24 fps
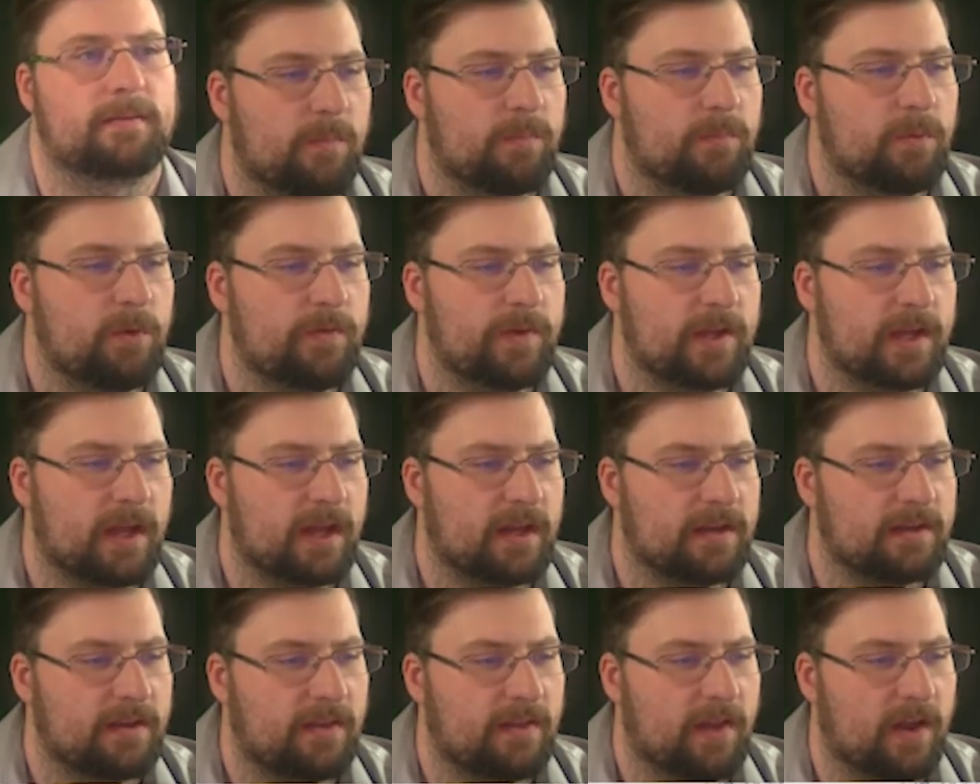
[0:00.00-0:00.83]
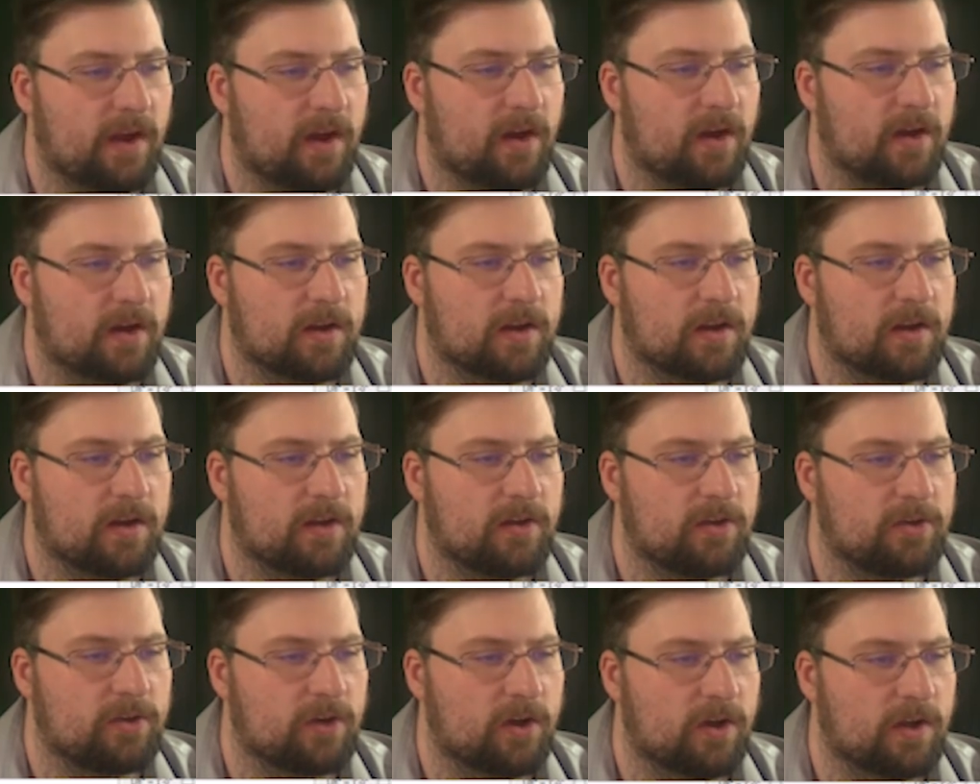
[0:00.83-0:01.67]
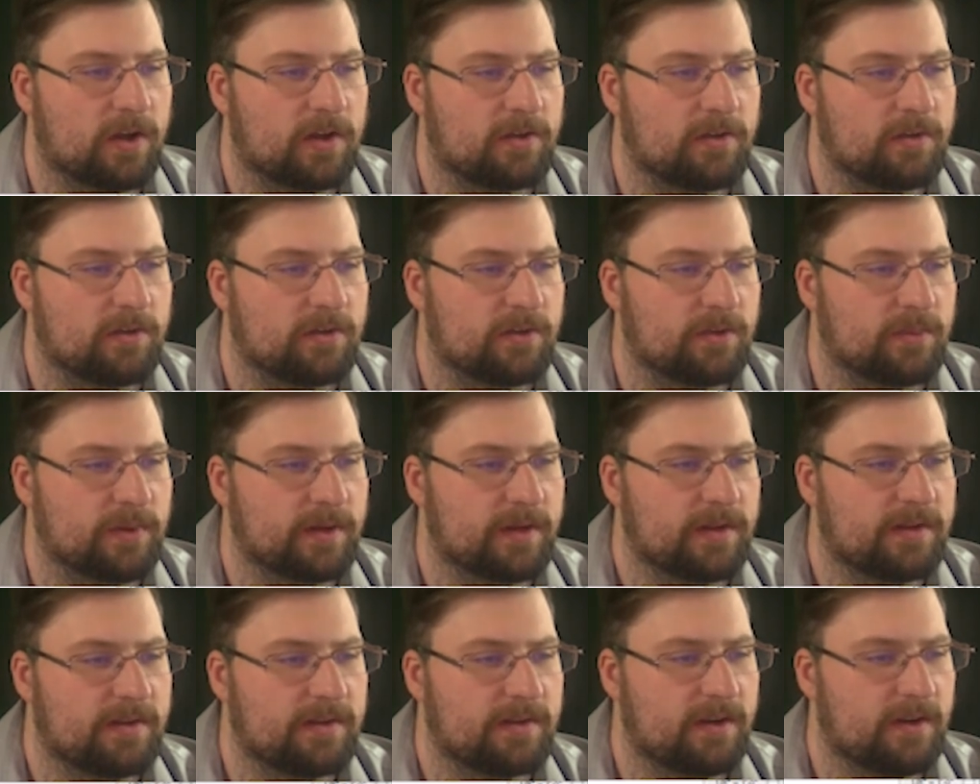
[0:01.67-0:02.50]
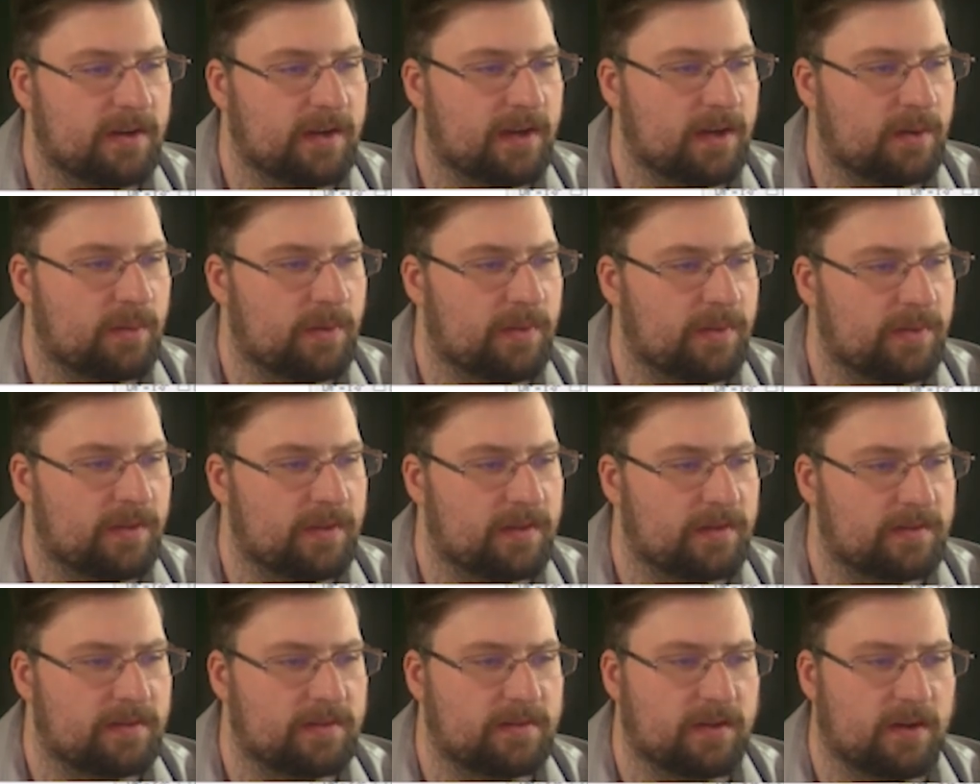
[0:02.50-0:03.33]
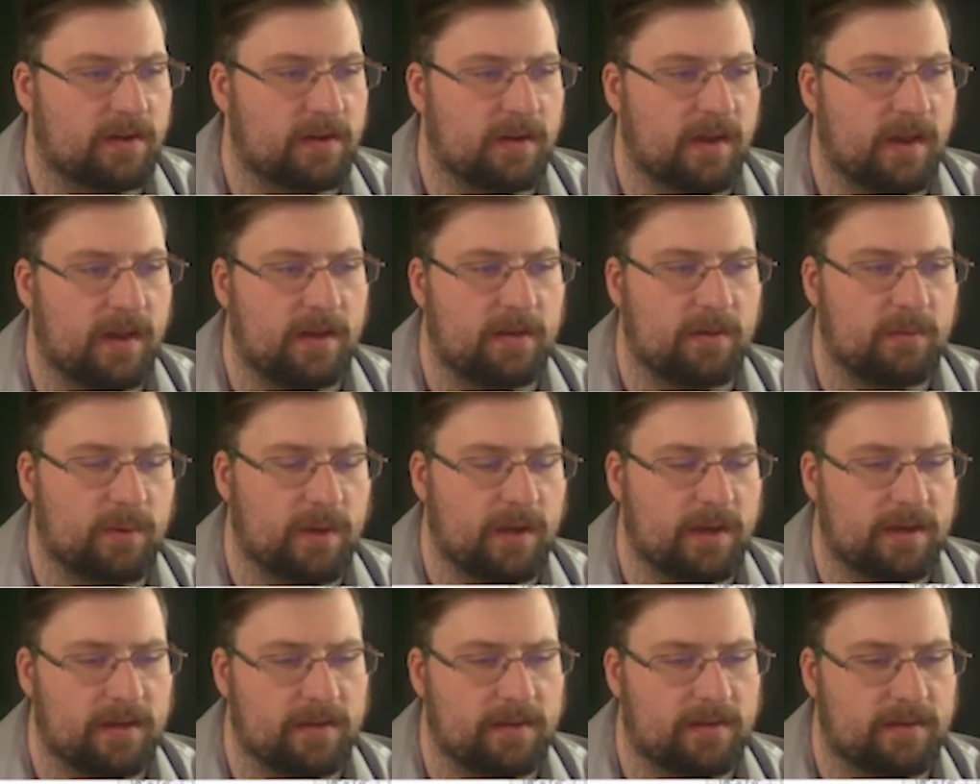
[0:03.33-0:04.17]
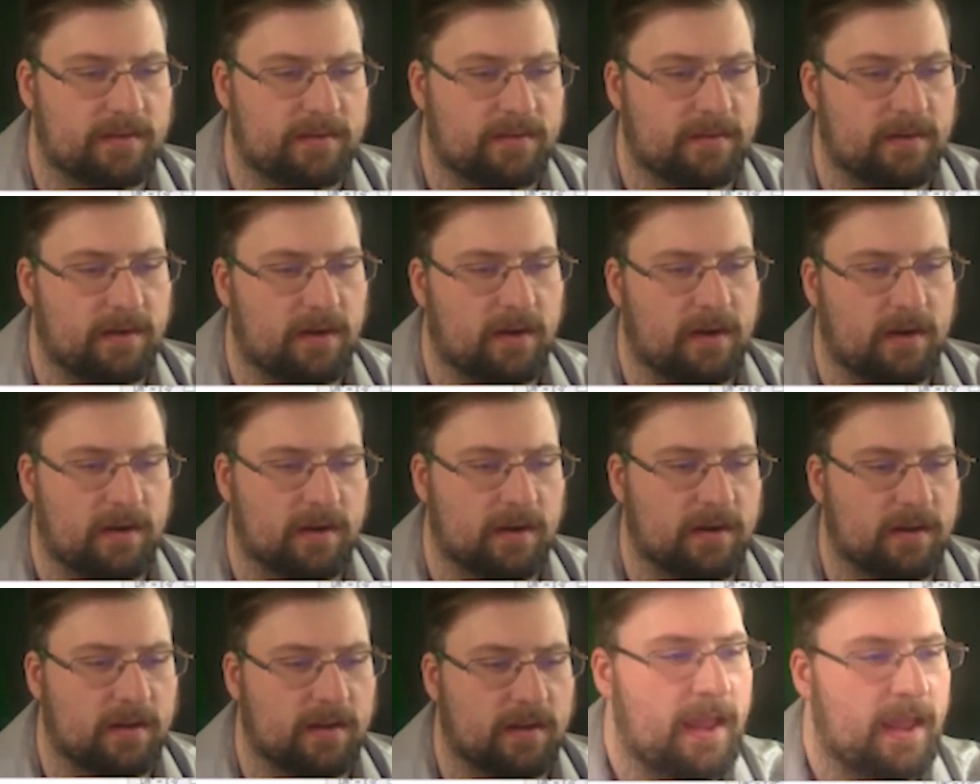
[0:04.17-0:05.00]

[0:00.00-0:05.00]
Moving on to the arc drawing tool. So we're going to start here with this start end radius arc.